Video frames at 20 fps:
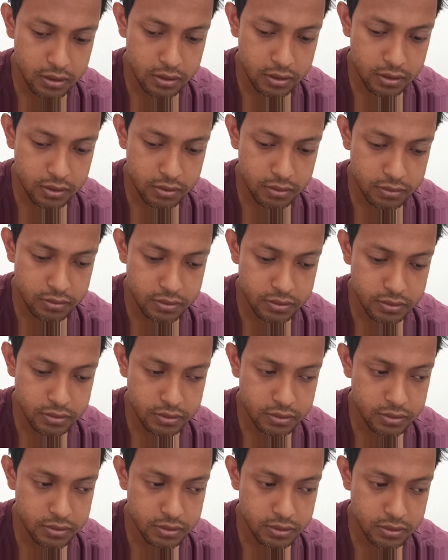you know,
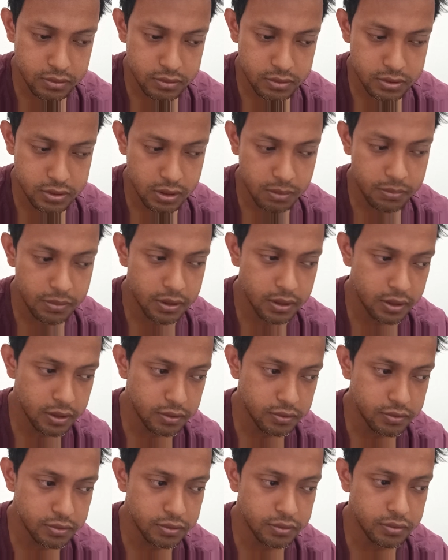there's something
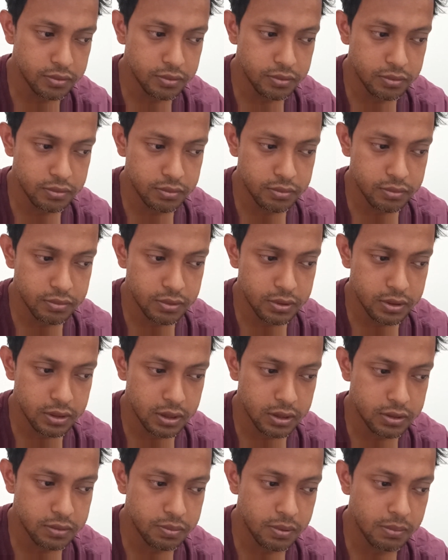you do, and
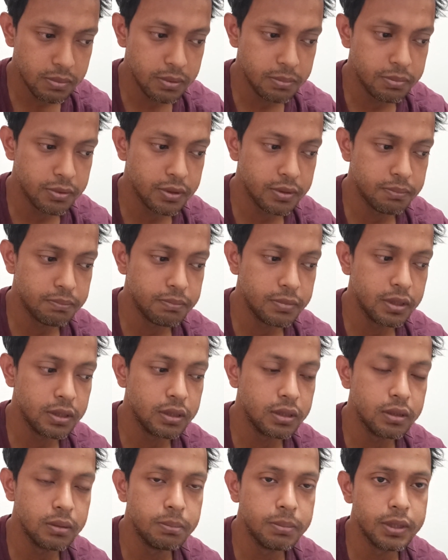that's probably a
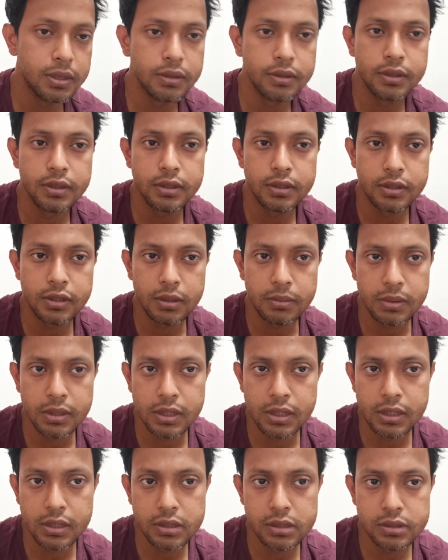little better than
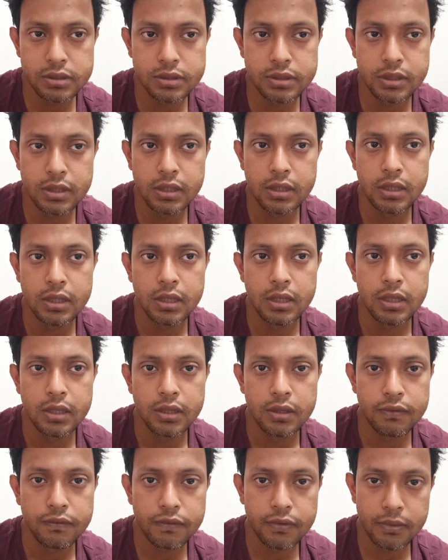something else.
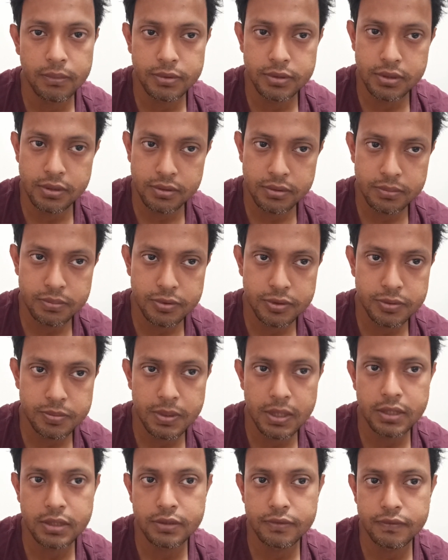From a certain
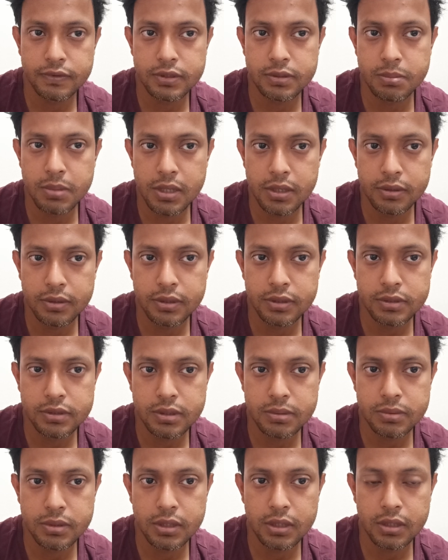perspective, it's better than
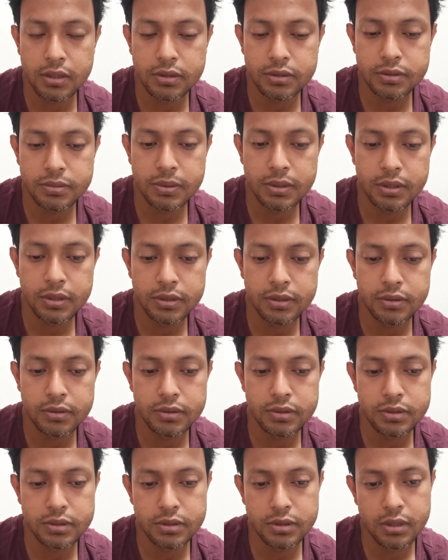something else. But then
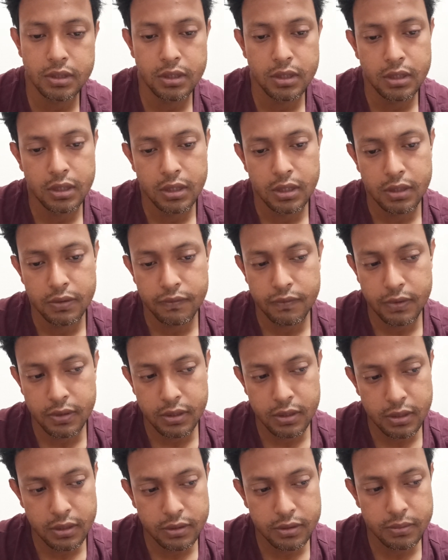there's
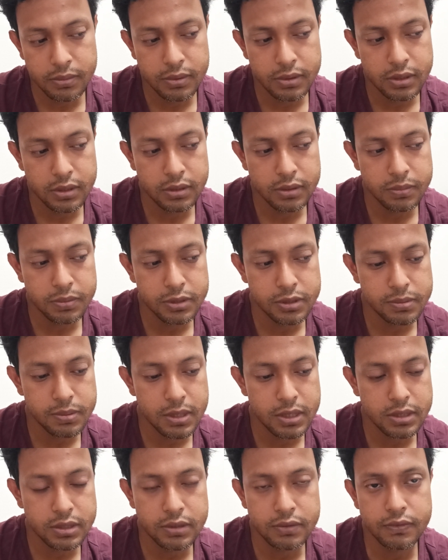another
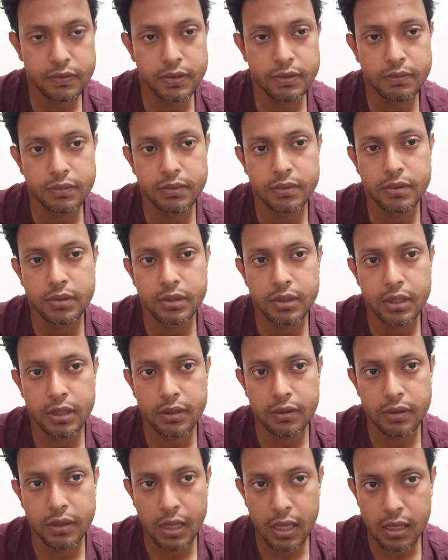perspective, and when you look
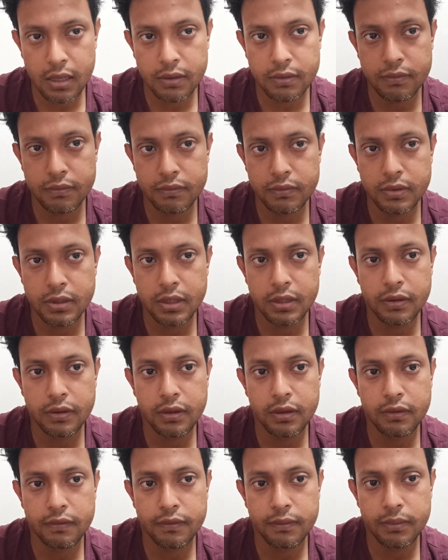at
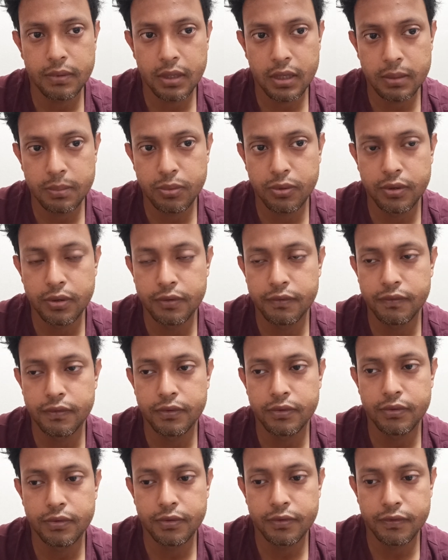things from that point of
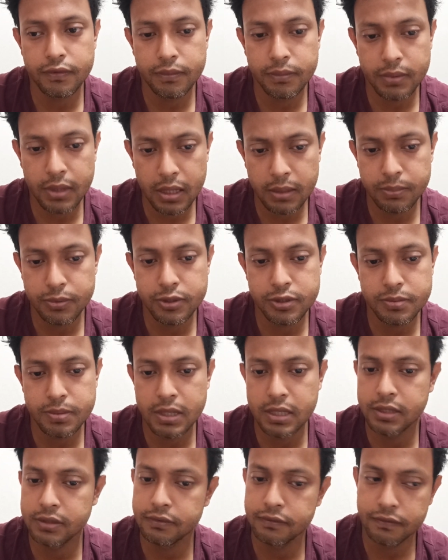view or from that
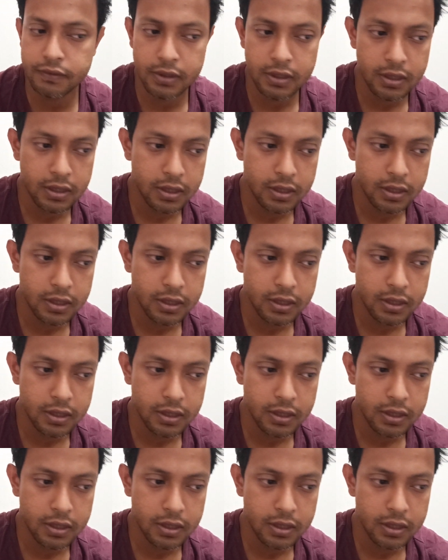perspective,